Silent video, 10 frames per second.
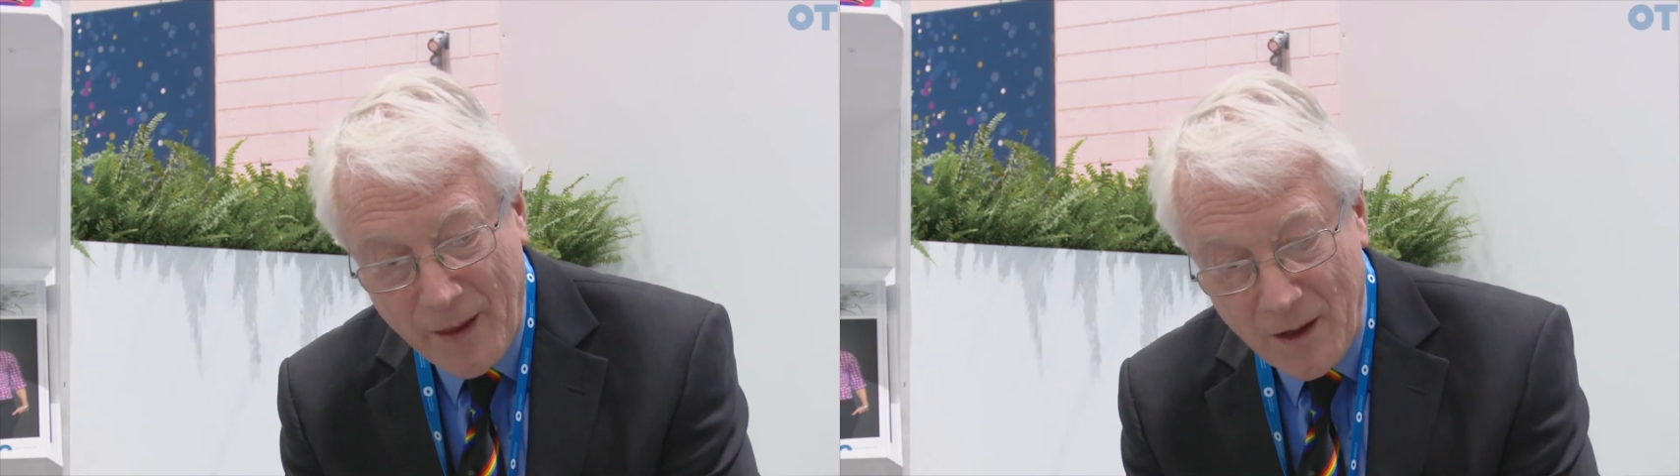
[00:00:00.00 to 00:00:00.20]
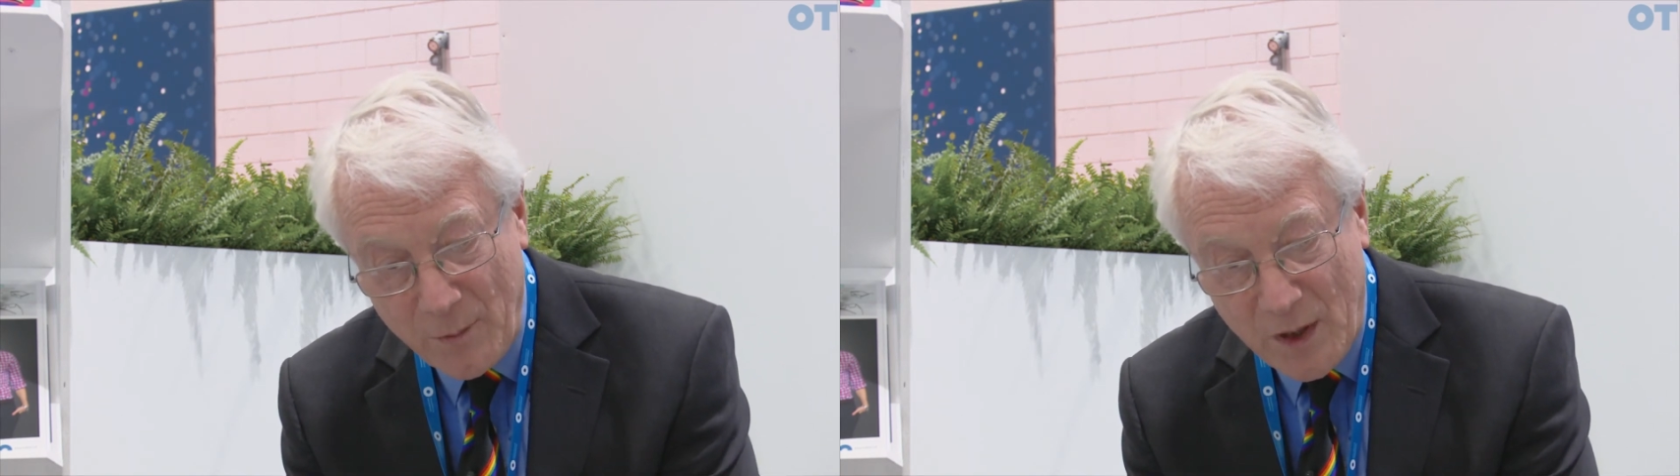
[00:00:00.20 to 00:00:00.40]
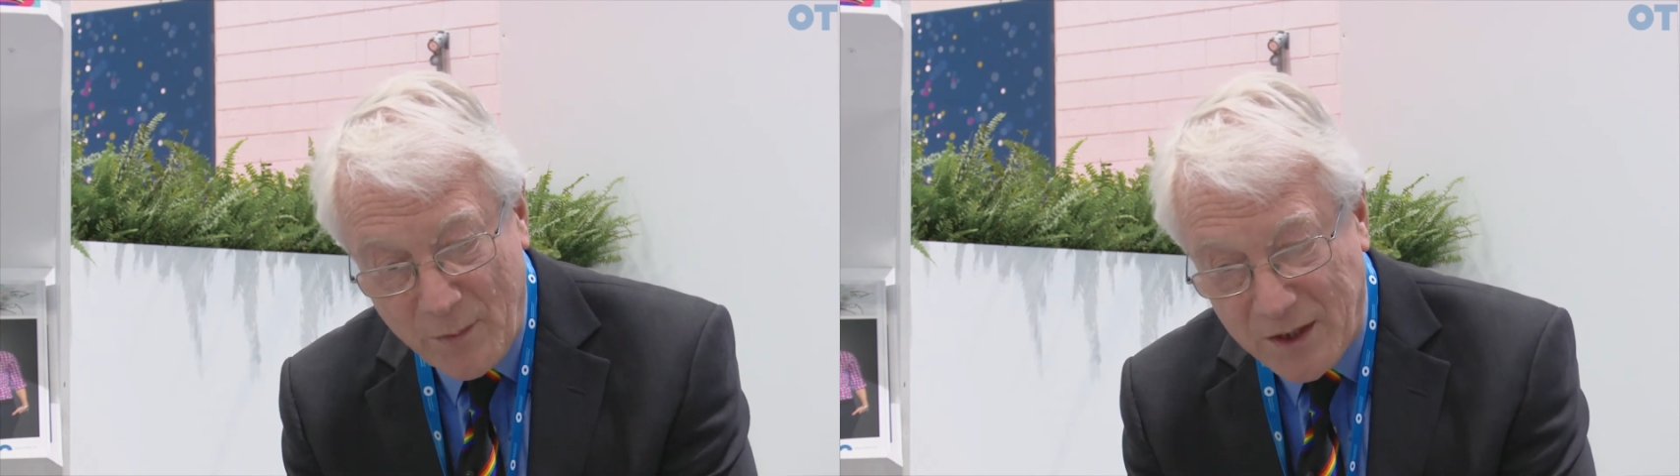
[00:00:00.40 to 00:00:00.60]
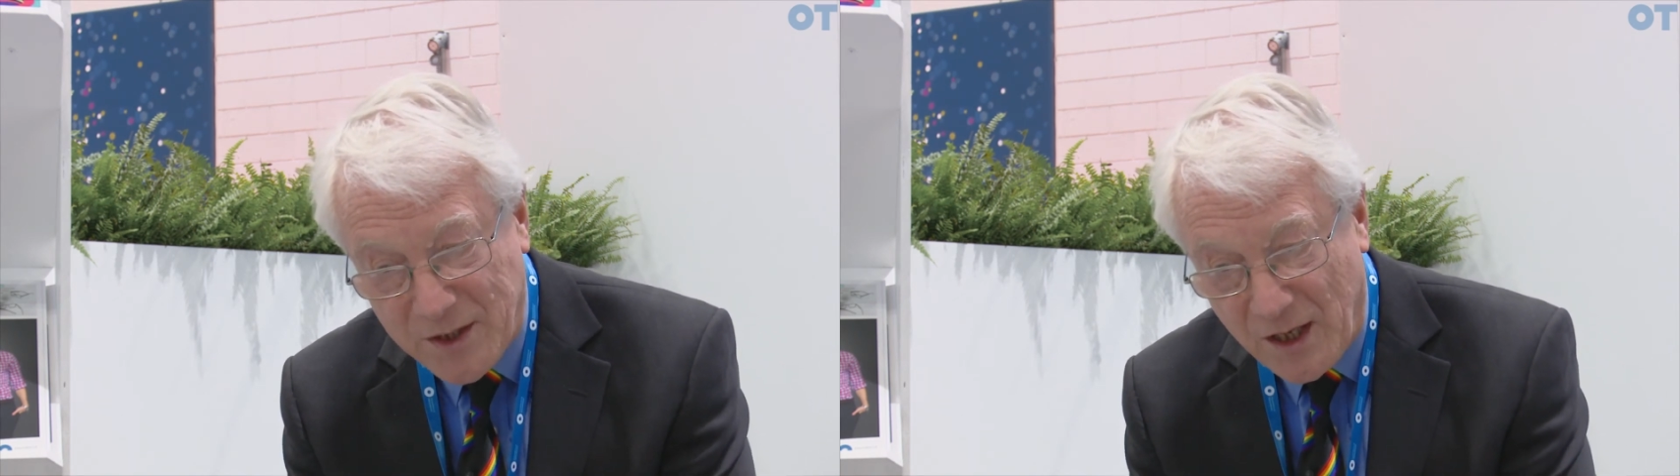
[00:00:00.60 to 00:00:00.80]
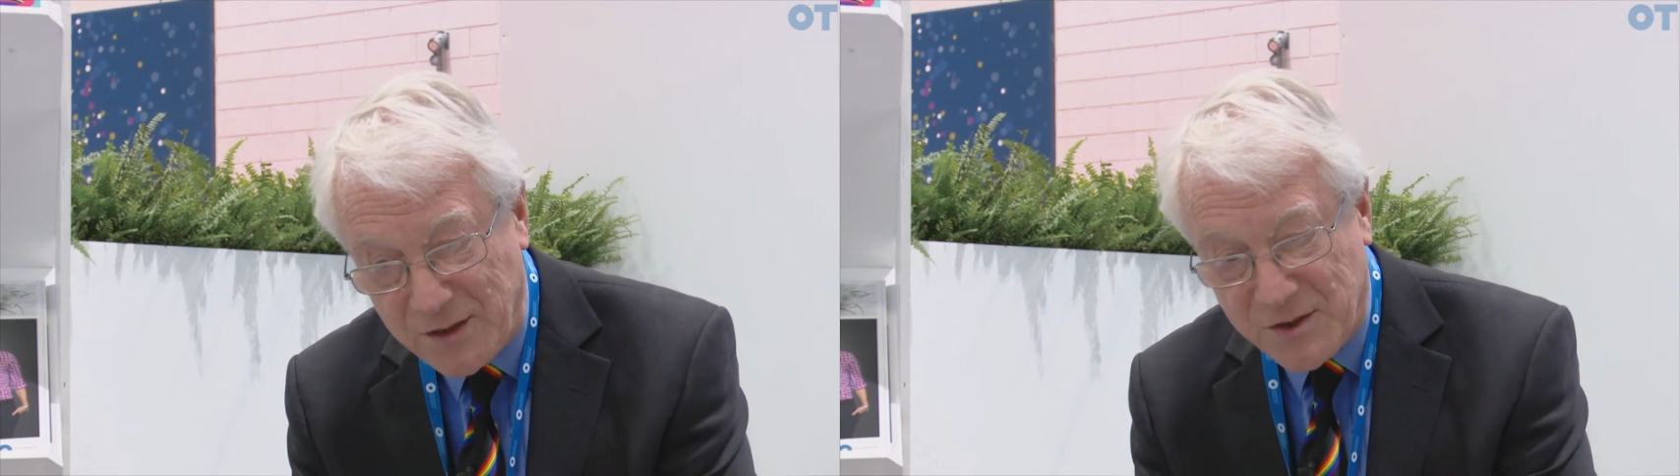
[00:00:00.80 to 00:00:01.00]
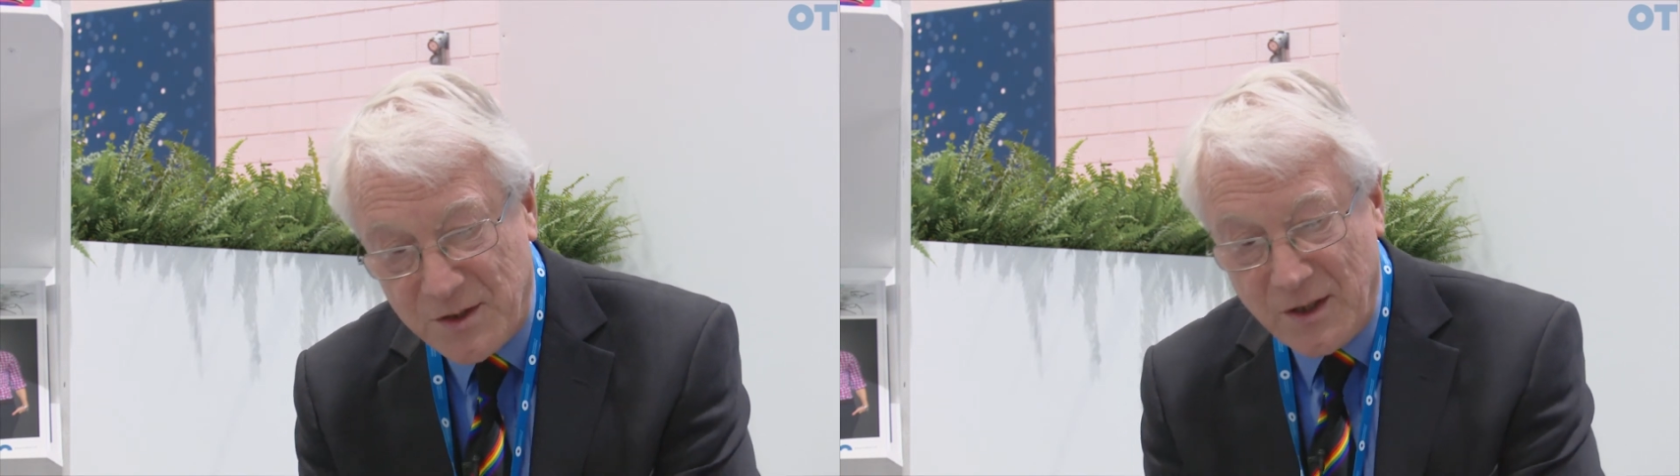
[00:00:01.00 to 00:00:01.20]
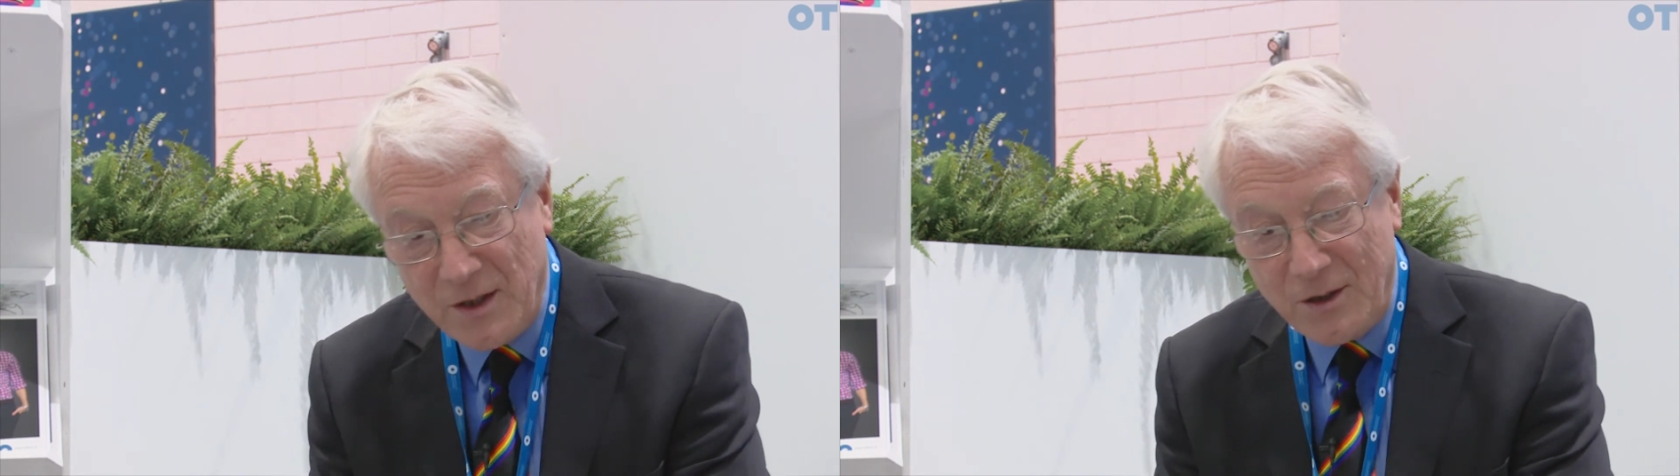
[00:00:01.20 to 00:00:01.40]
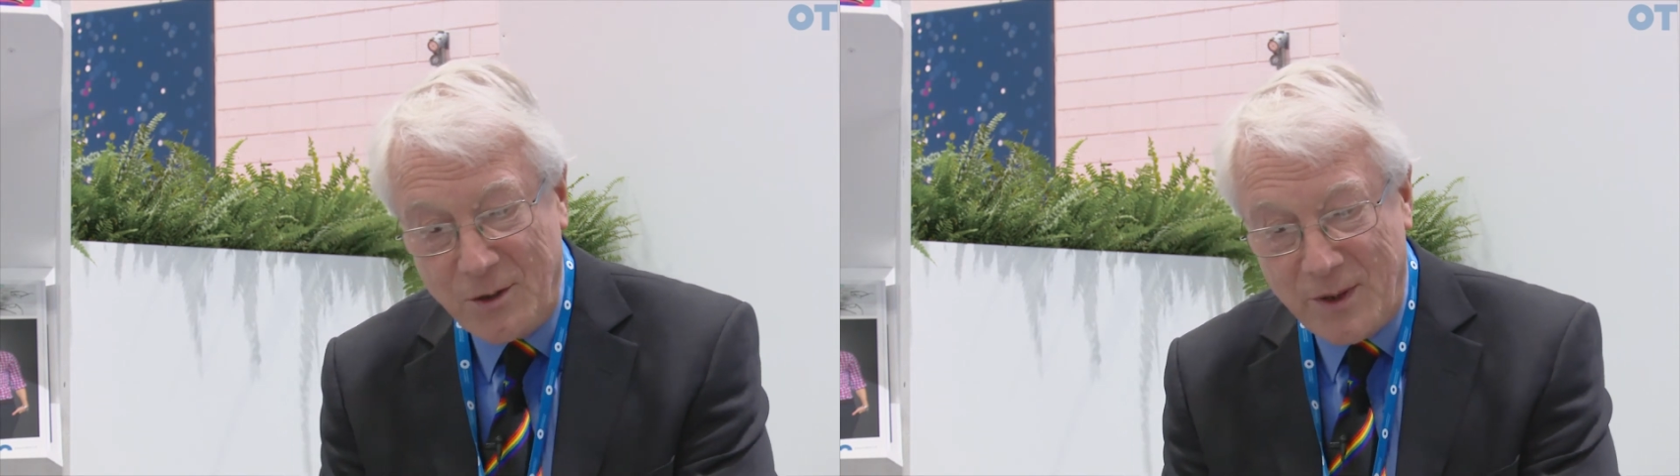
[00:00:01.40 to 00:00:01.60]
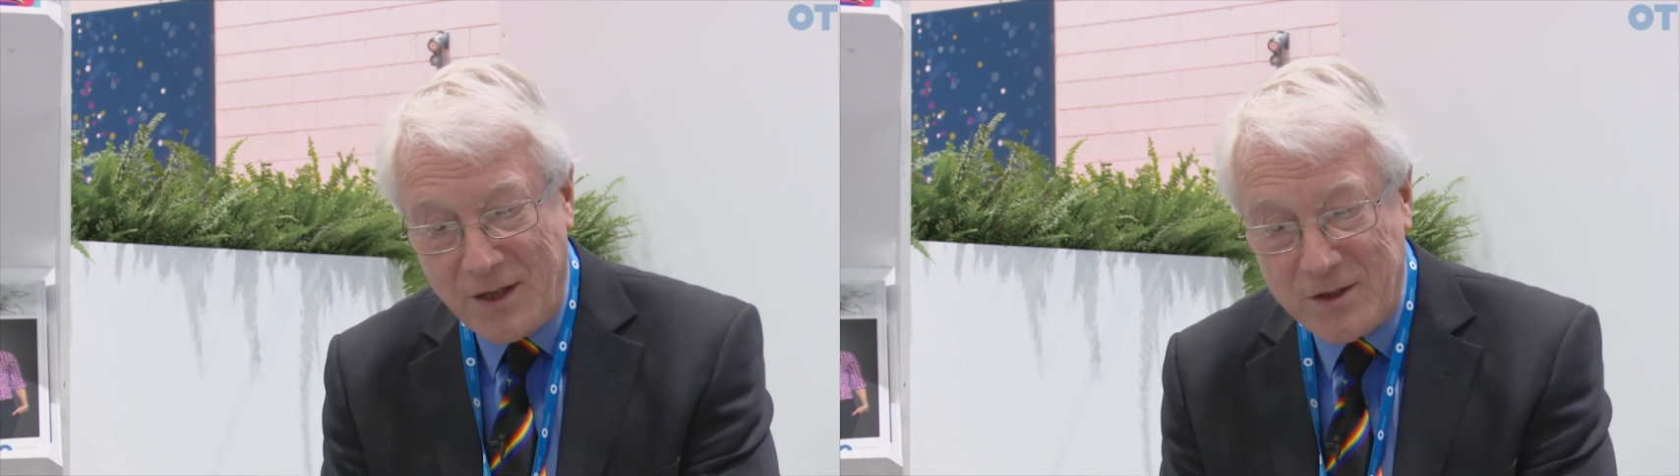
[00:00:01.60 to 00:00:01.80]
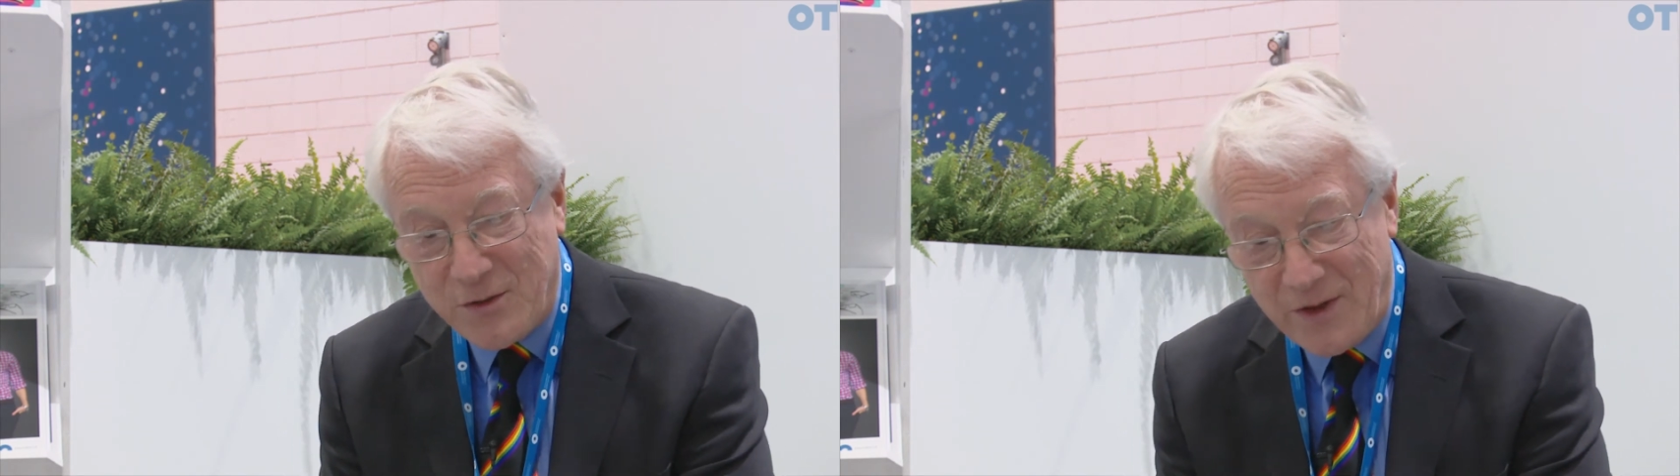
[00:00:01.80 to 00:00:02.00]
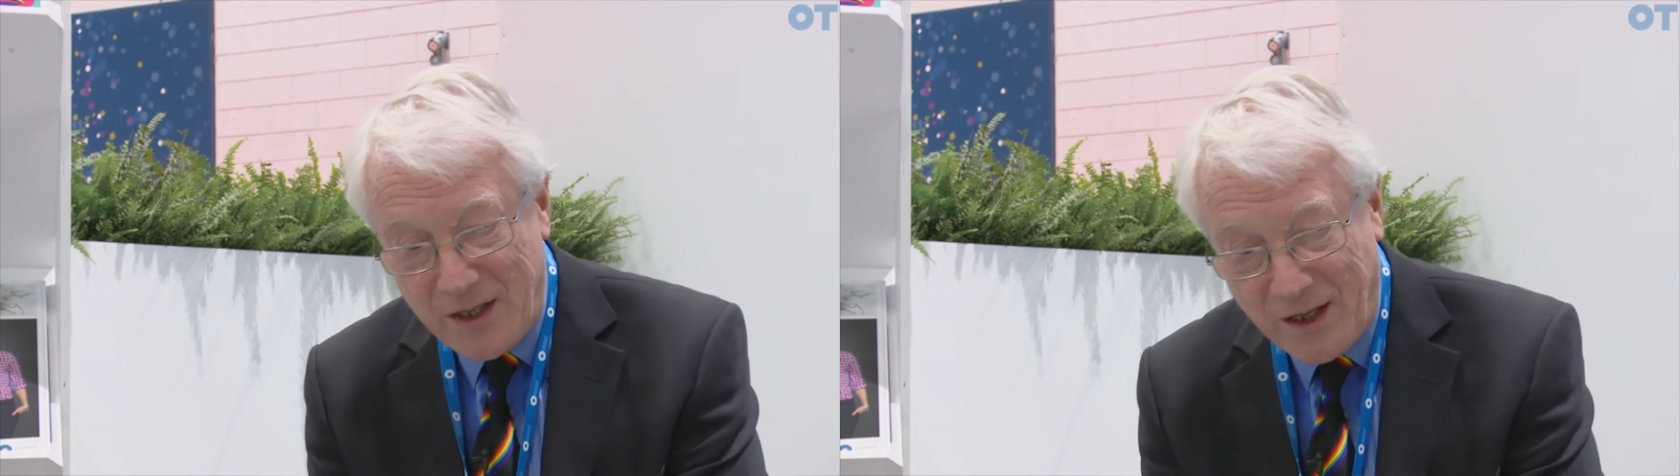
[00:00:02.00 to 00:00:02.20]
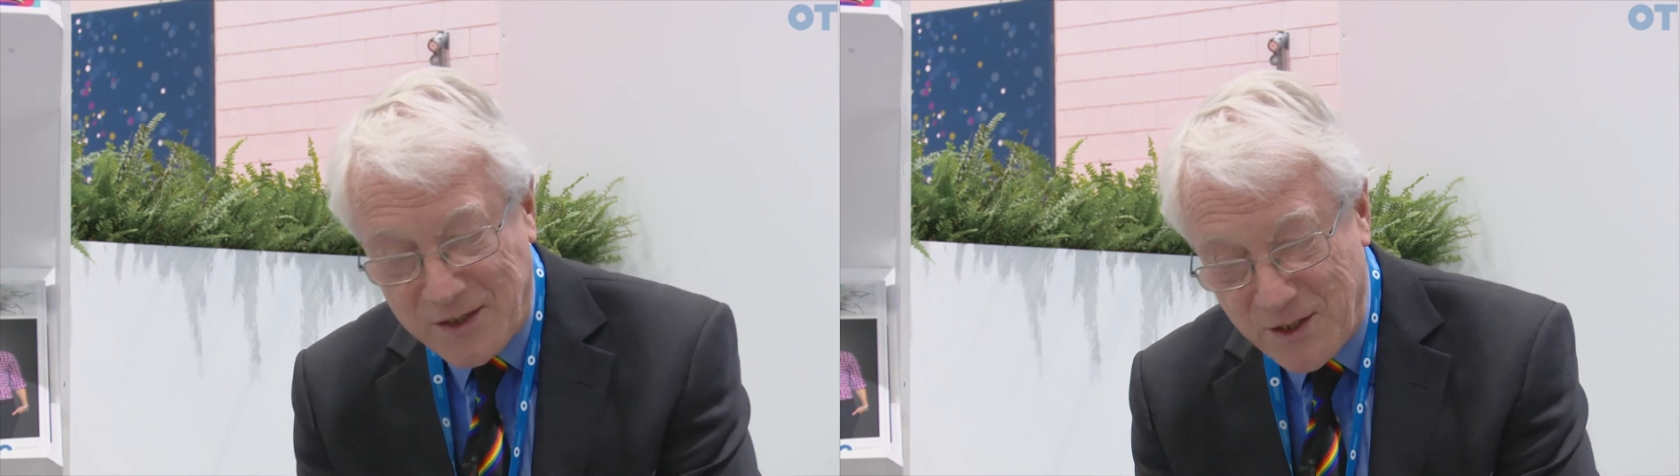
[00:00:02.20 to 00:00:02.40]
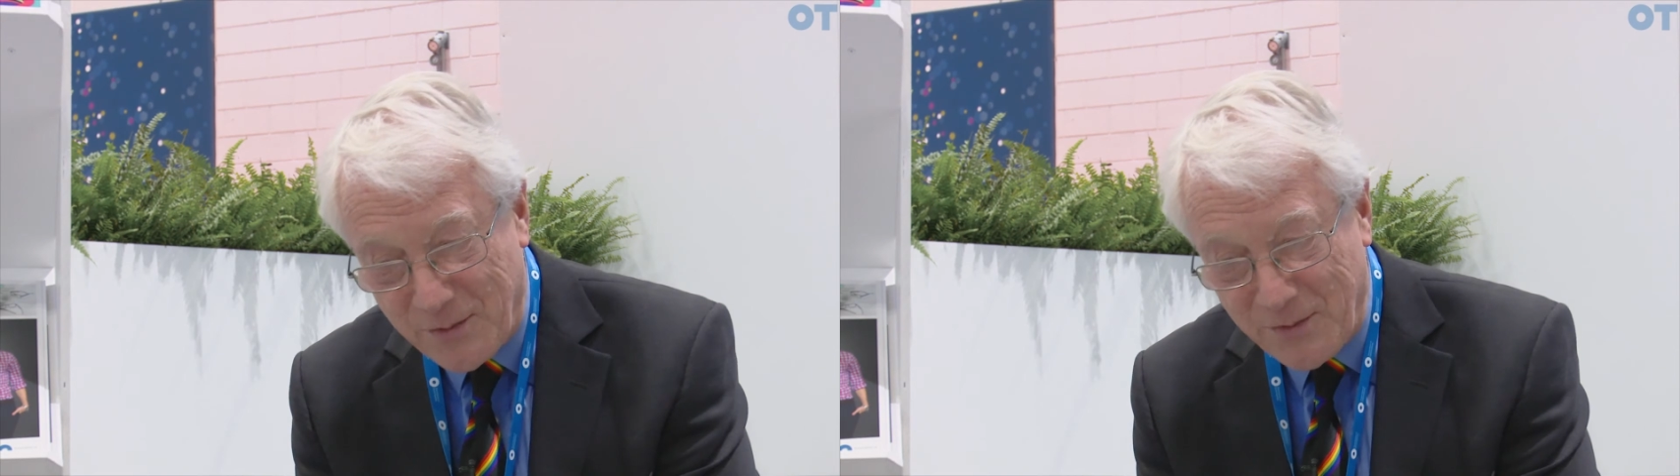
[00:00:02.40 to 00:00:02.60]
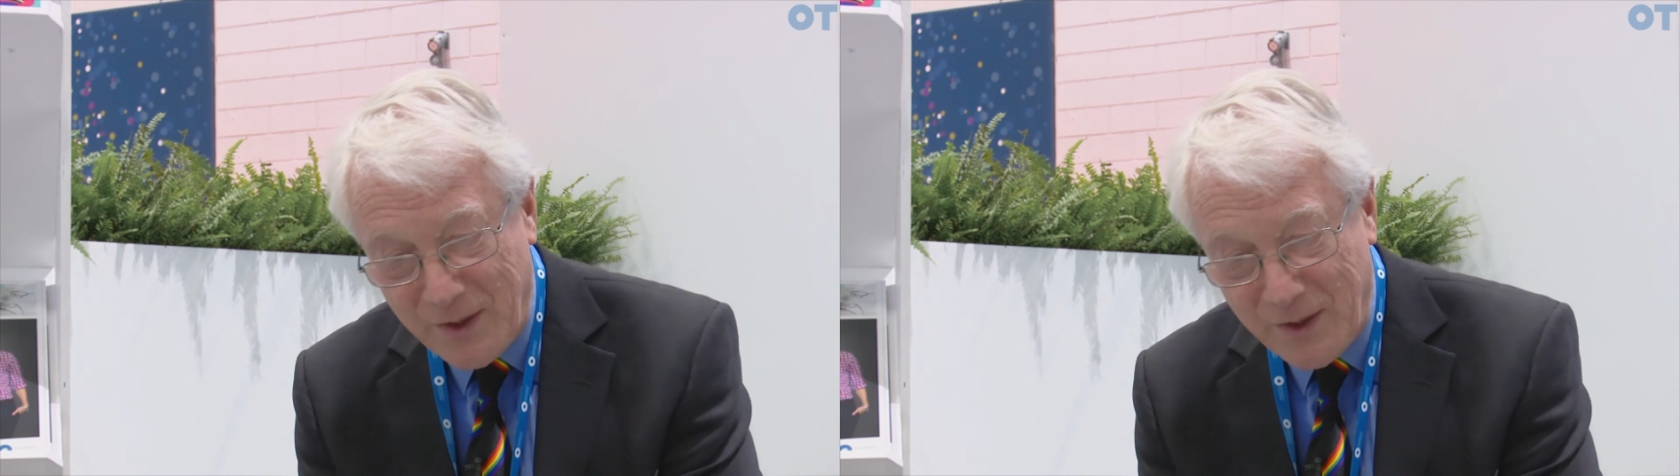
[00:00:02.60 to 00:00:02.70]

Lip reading: And when one does, you begin to realise that